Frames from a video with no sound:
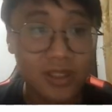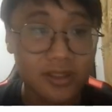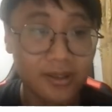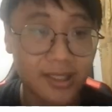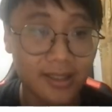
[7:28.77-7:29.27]

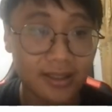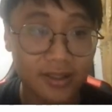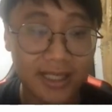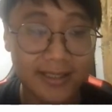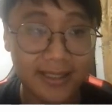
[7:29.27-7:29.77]
So you
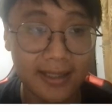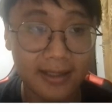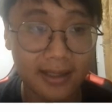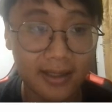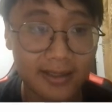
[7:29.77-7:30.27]
can
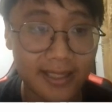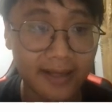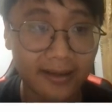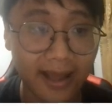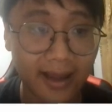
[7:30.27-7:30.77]

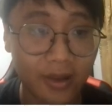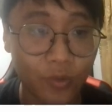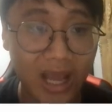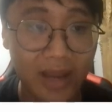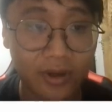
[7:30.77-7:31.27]
second line
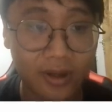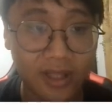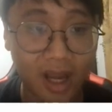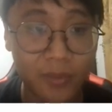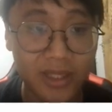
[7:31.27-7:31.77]
we have
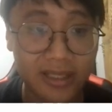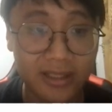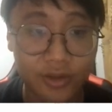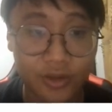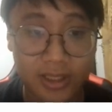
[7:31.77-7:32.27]
atomic
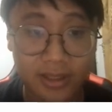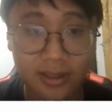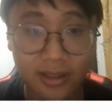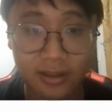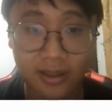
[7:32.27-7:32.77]
integer,
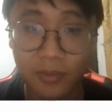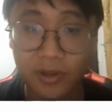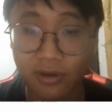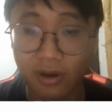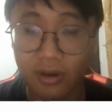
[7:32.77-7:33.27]

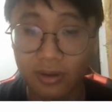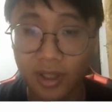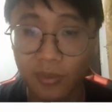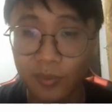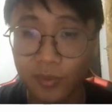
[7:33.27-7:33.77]
atomic long,
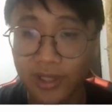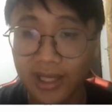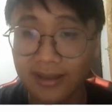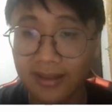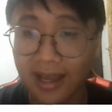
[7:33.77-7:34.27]
atomic
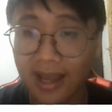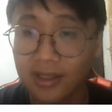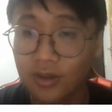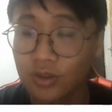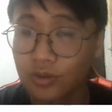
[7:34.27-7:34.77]
boolean. They are
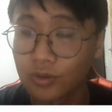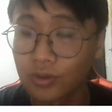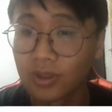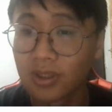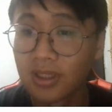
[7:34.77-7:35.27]
used
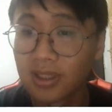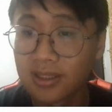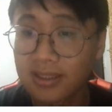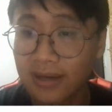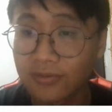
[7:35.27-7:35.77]
to
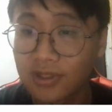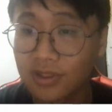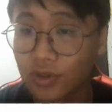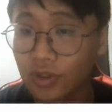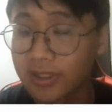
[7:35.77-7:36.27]
save
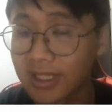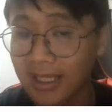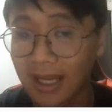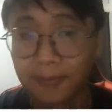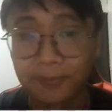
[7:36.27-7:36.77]
shared
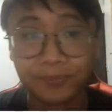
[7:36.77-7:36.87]
data.